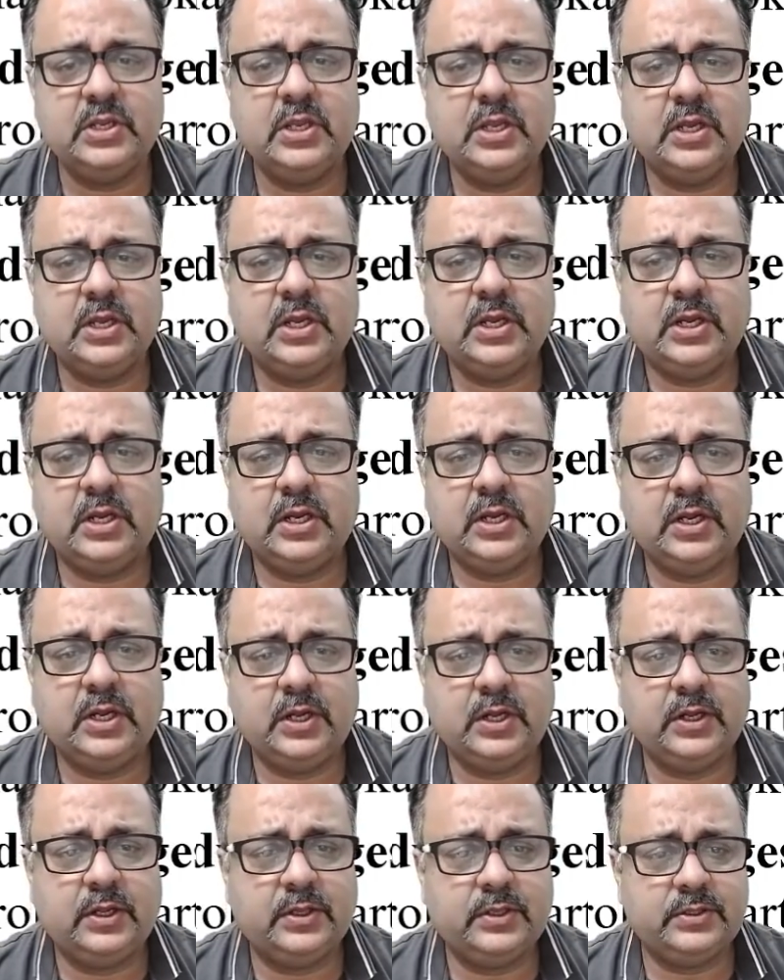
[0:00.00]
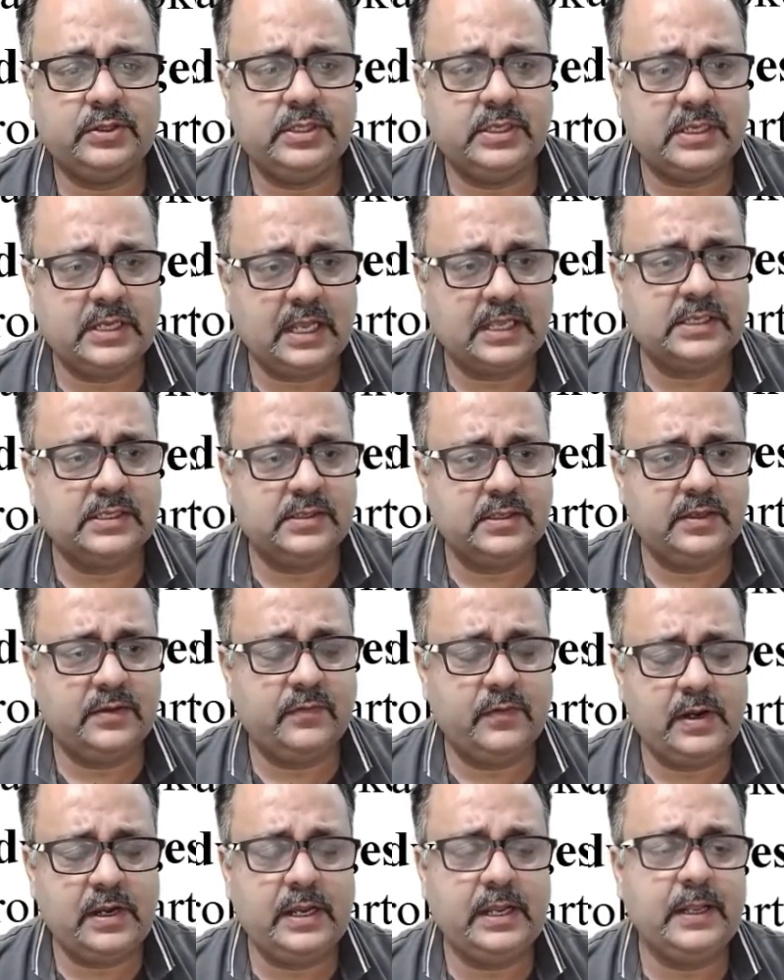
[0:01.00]
the
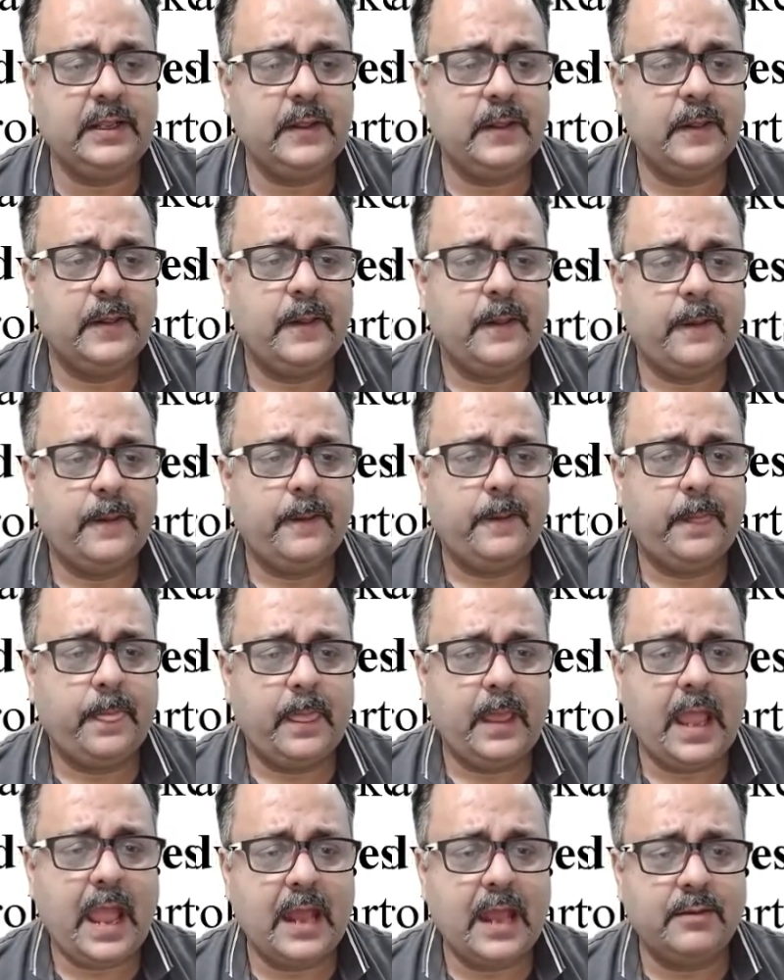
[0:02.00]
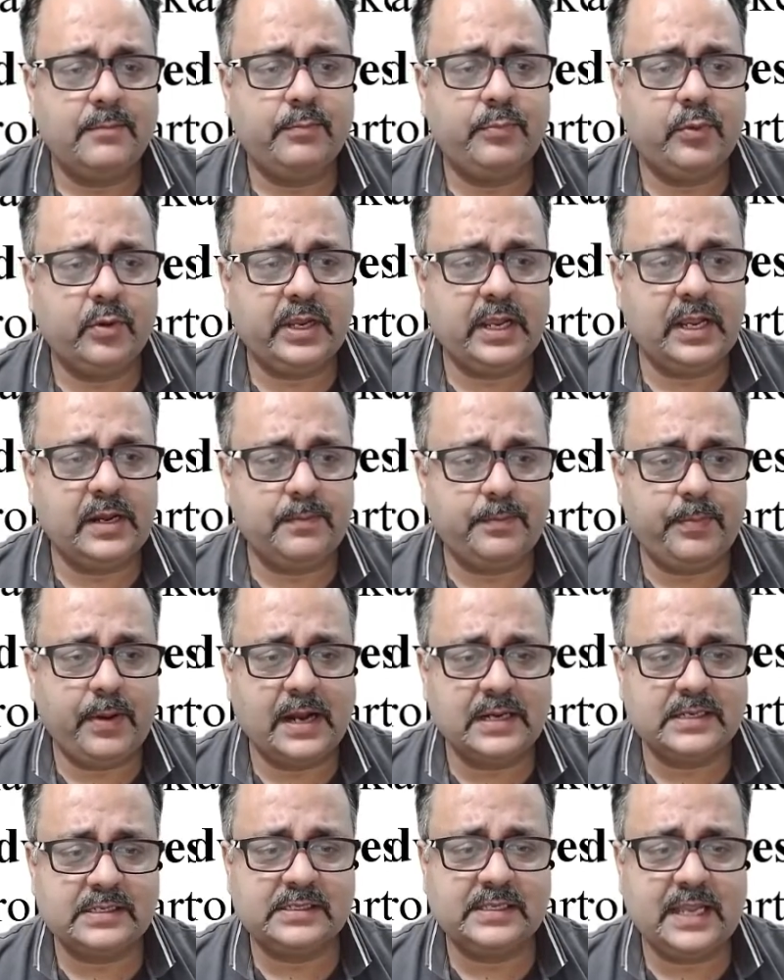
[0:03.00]
welding, and broken
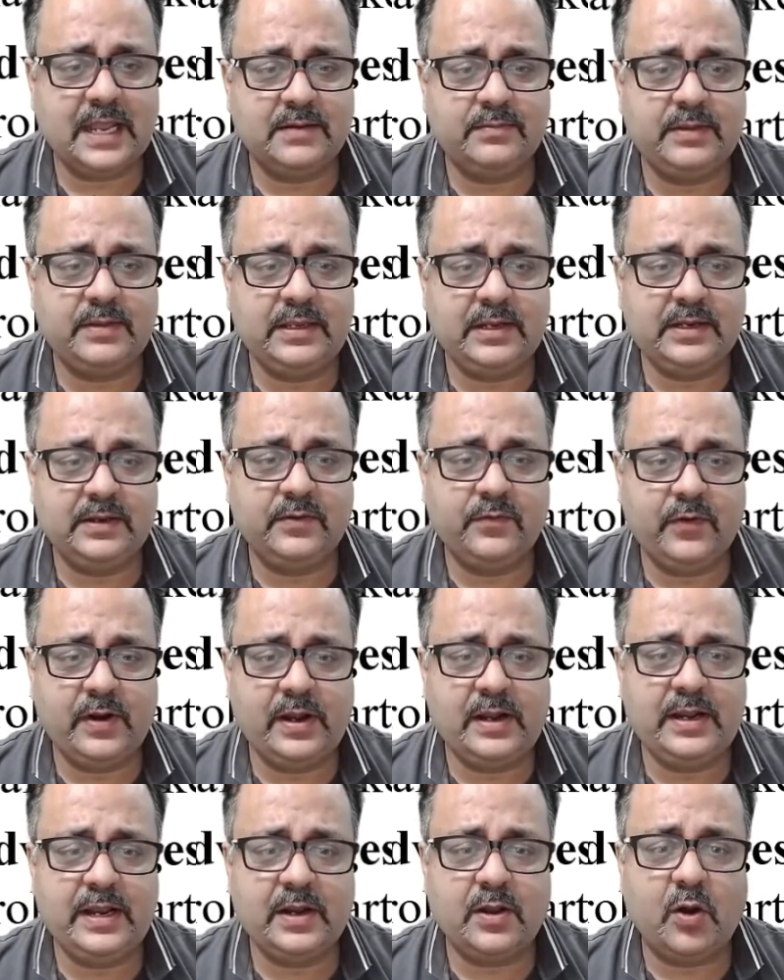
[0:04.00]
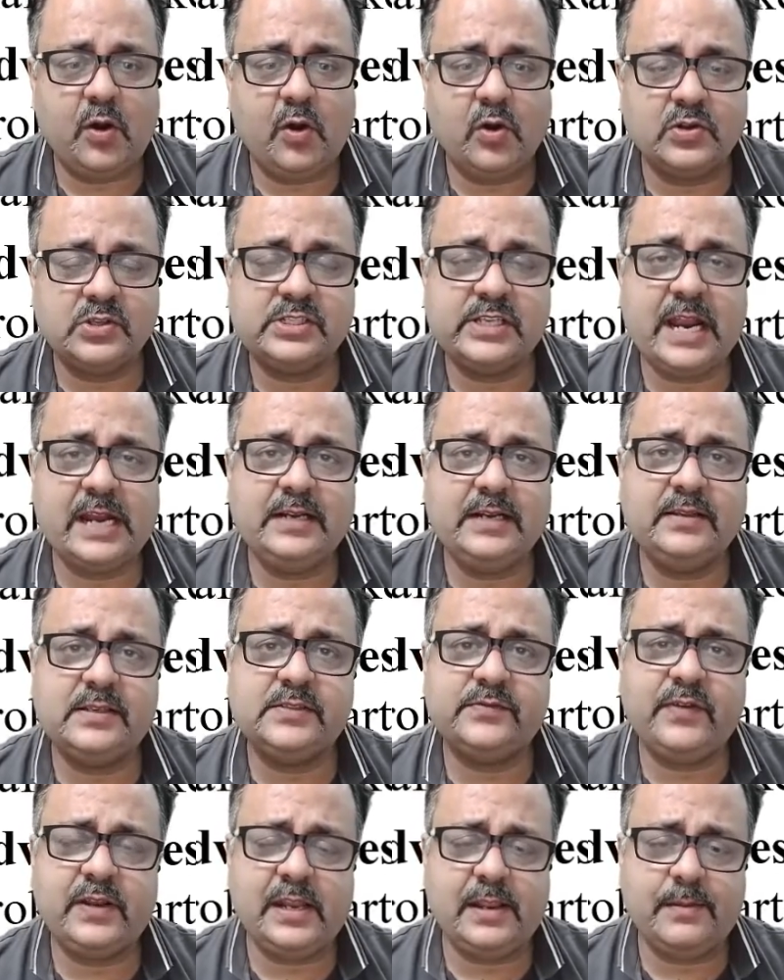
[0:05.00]
parts can be welded on site. That's
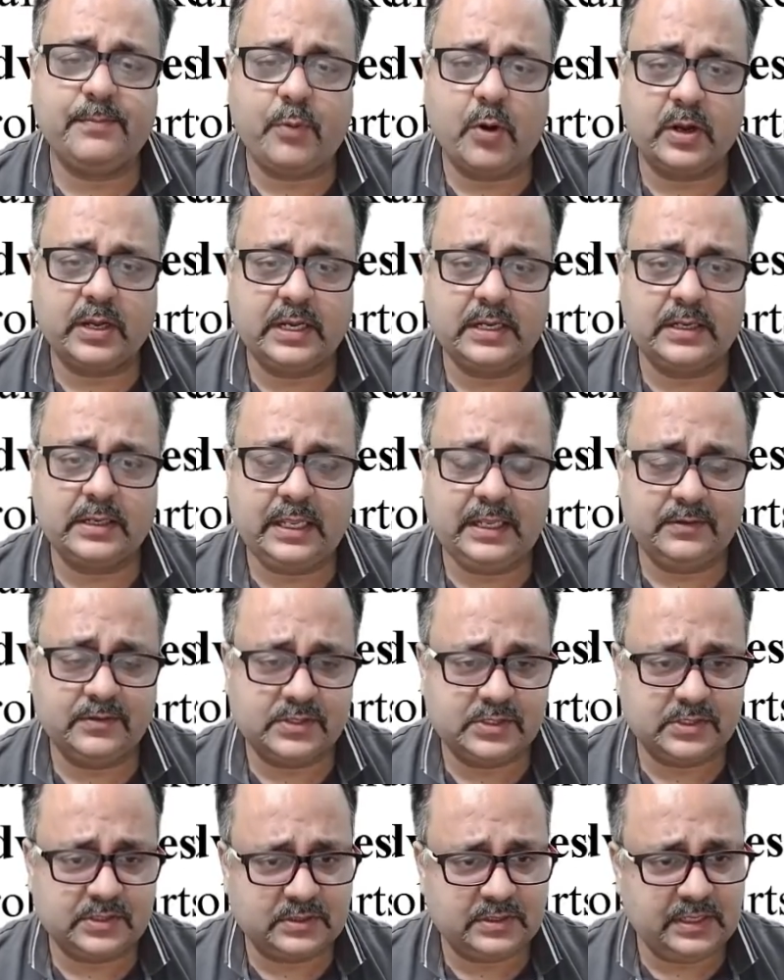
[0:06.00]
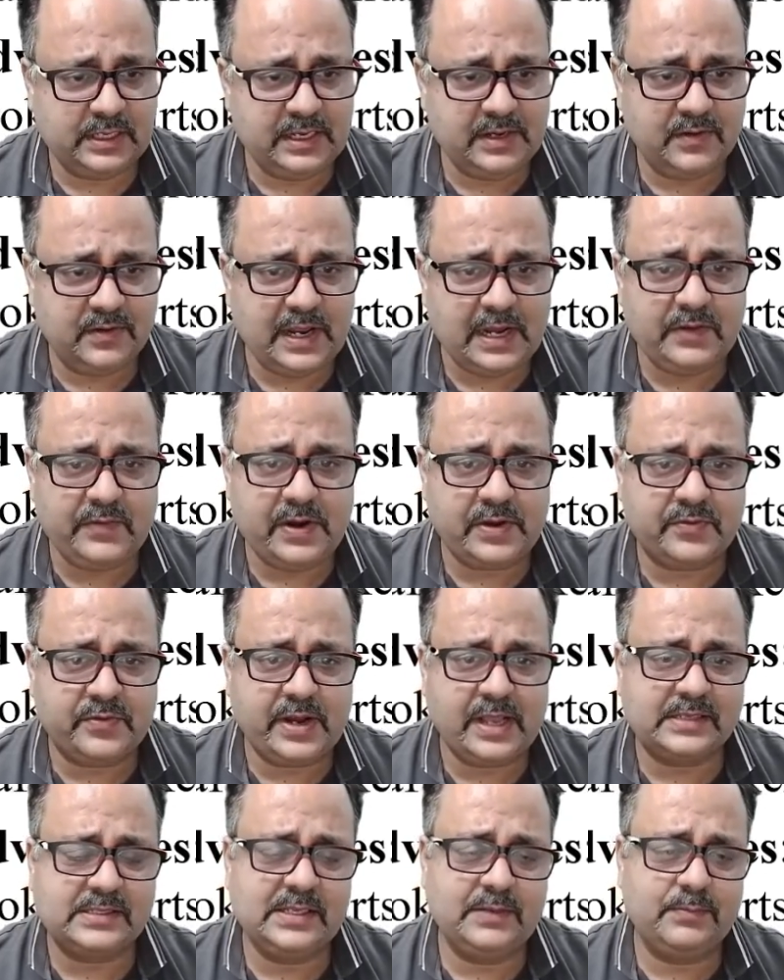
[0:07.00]
very important in railway tracks. If